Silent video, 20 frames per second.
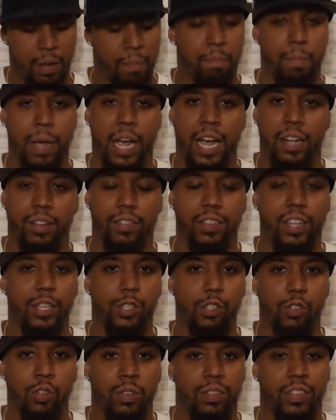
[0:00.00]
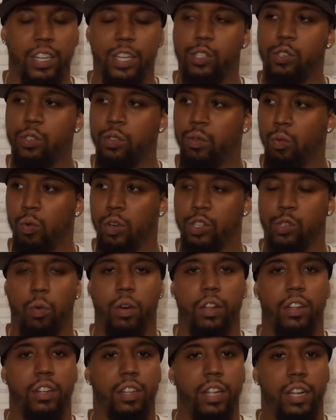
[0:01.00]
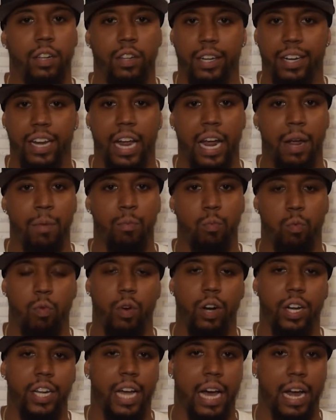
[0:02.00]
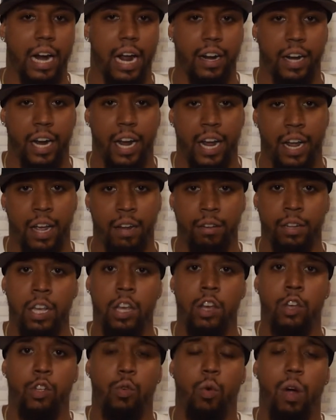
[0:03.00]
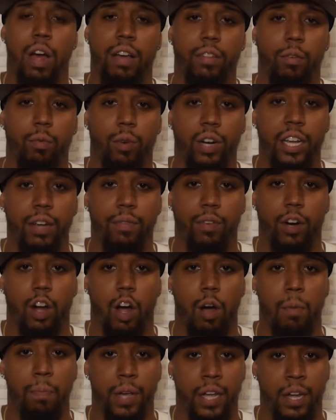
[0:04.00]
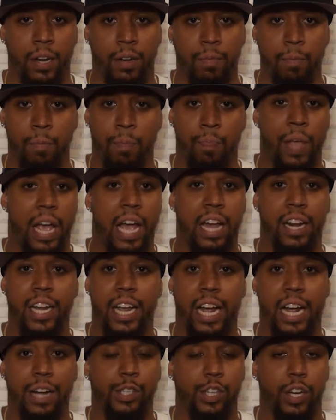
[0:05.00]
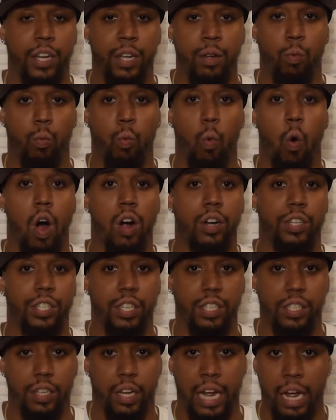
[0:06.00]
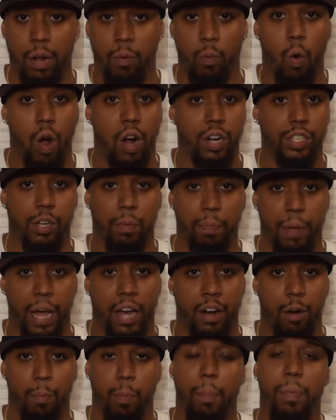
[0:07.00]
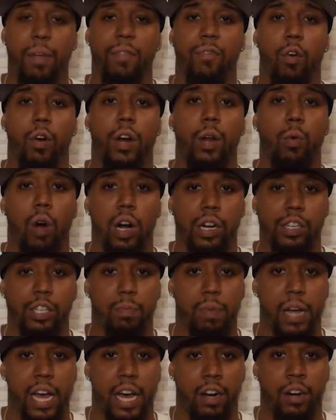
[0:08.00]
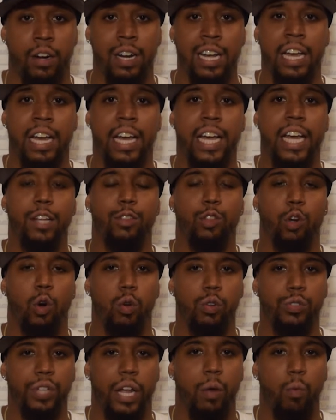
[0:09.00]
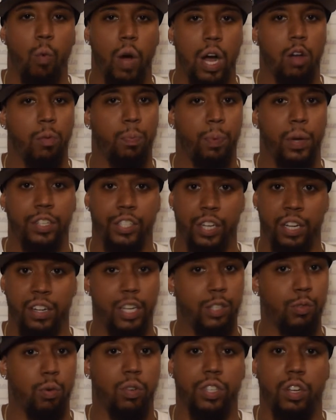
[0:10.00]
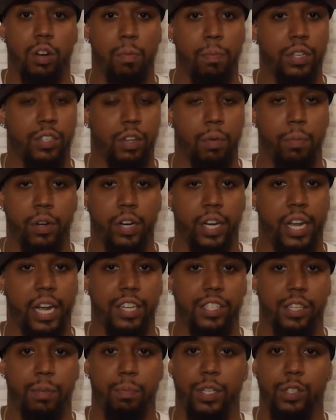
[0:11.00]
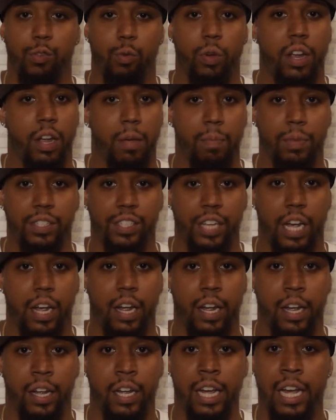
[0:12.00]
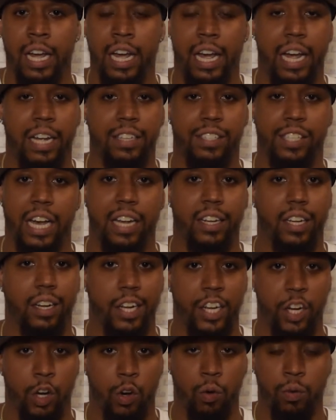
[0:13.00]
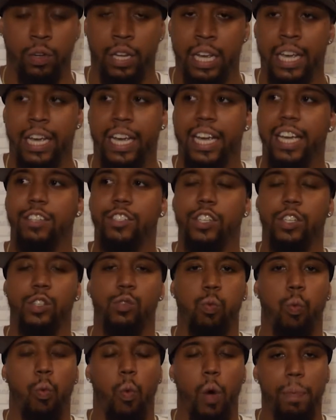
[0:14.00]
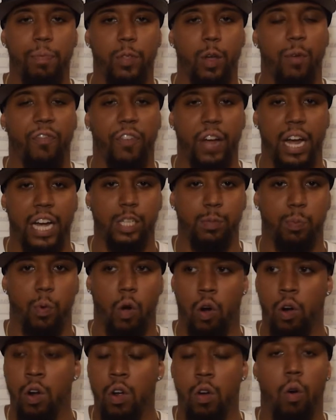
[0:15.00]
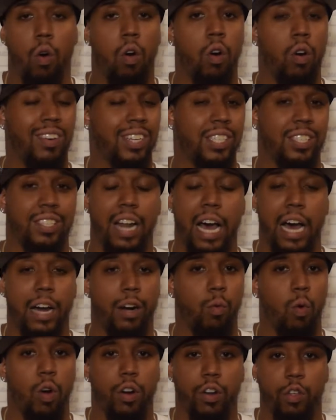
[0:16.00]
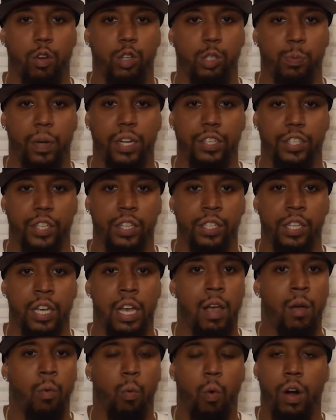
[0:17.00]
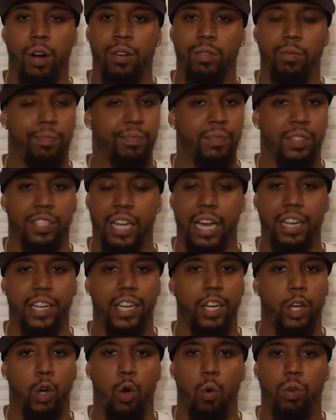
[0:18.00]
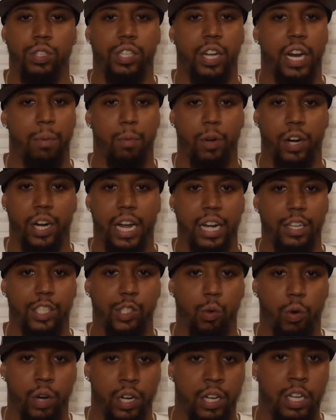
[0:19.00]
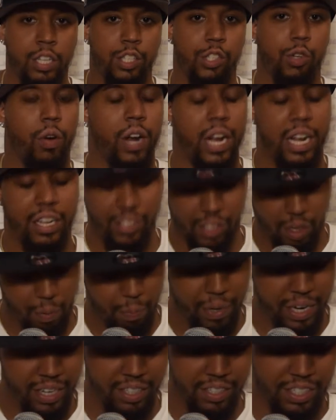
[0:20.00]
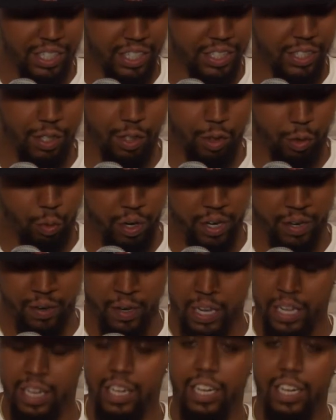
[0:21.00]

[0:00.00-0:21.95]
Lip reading: Man, this was where the game really got out of hand. You had the reliever come in, and he actually walks a batter, but before he walks a batter, he throws a wild pitch. And this wasn't a miscommunication between him and Sandy Leon. He just whipped a fastball or a slider, one of those pitches where Sandy Leon wasn't able to get to it, so it ends up being 6-3.